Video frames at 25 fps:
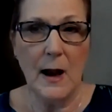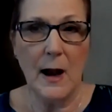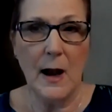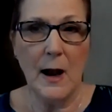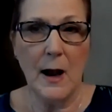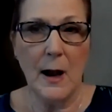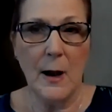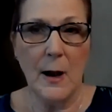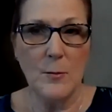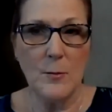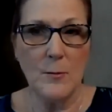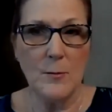
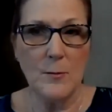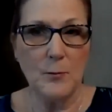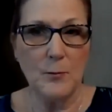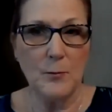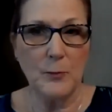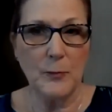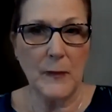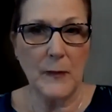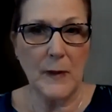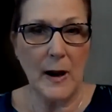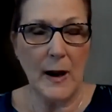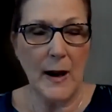Um,
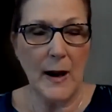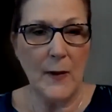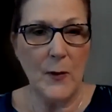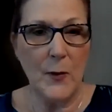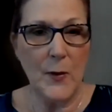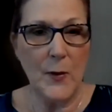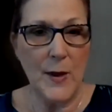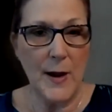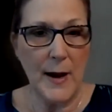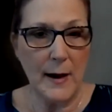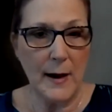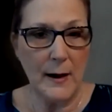
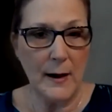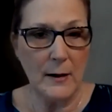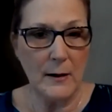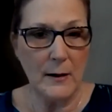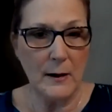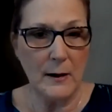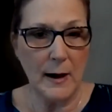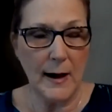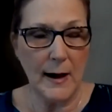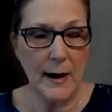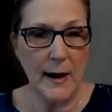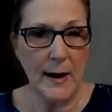and
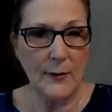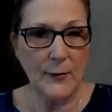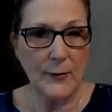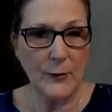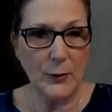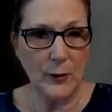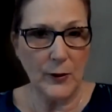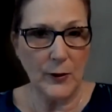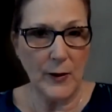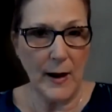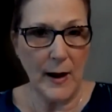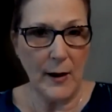then
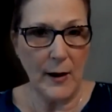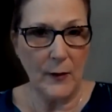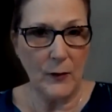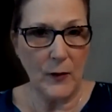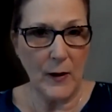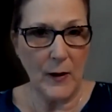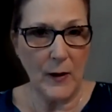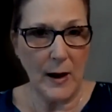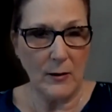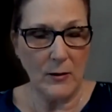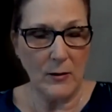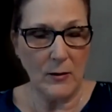after that,
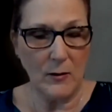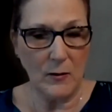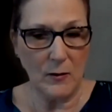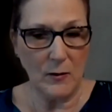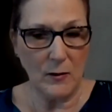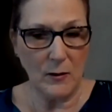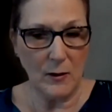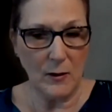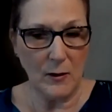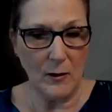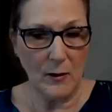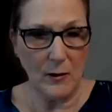
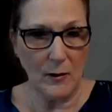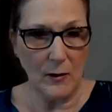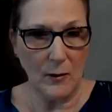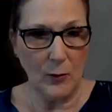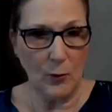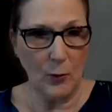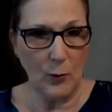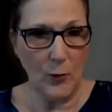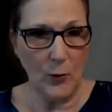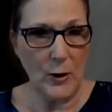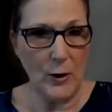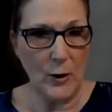that's
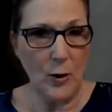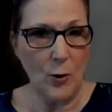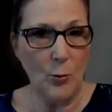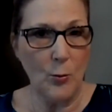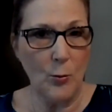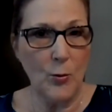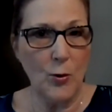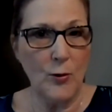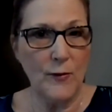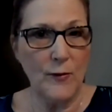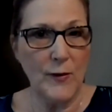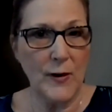we go
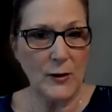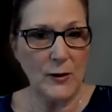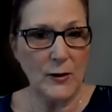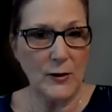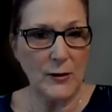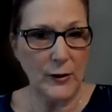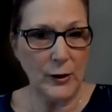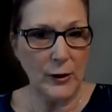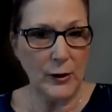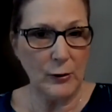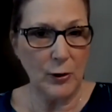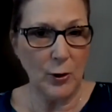move
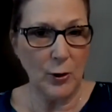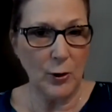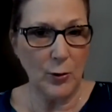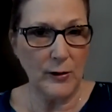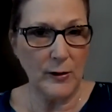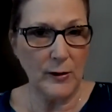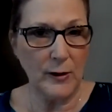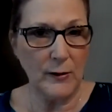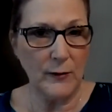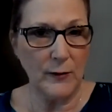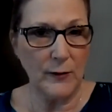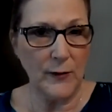into the
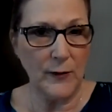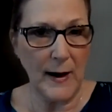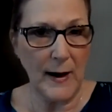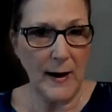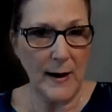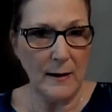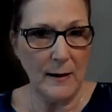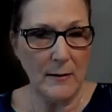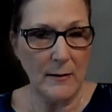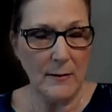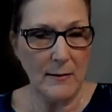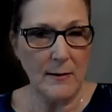closing
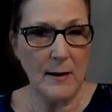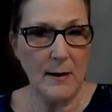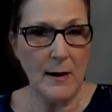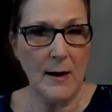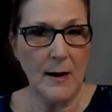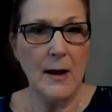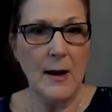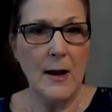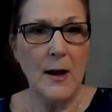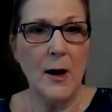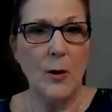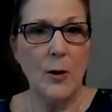phase,
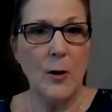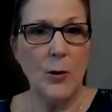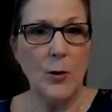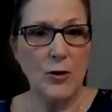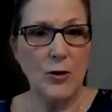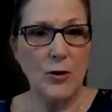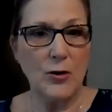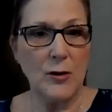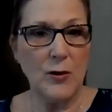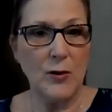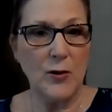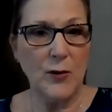
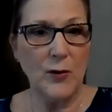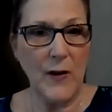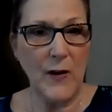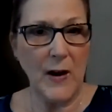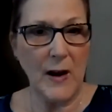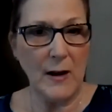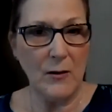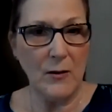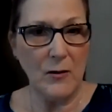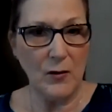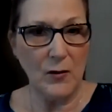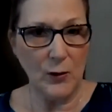which is
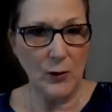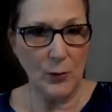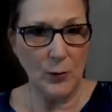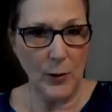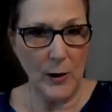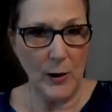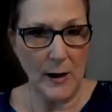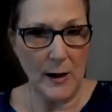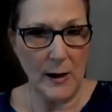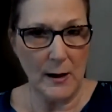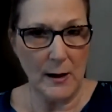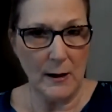phase
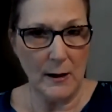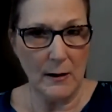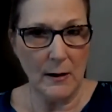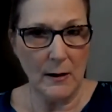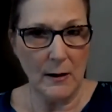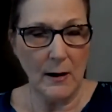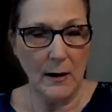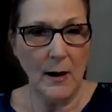three,